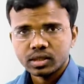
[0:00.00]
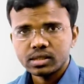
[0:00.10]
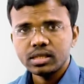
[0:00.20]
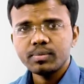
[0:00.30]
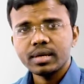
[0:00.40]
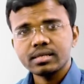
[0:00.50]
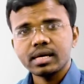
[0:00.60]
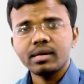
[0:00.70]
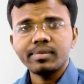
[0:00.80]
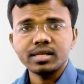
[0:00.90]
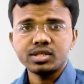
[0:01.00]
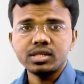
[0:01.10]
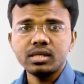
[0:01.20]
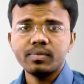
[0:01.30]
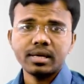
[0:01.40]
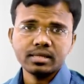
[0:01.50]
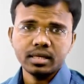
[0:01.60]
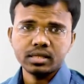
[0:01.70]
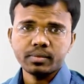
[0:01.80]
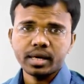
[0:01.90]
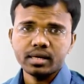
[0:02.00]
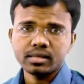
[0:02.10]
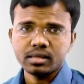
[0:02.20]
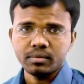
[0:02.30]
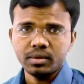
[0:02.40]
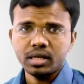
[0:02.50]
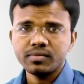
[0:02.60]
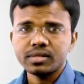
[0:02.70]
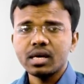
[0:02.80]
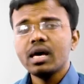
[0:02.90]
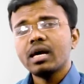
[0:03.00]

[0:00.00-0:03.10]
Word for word: C plus I plus G plus X minus M gives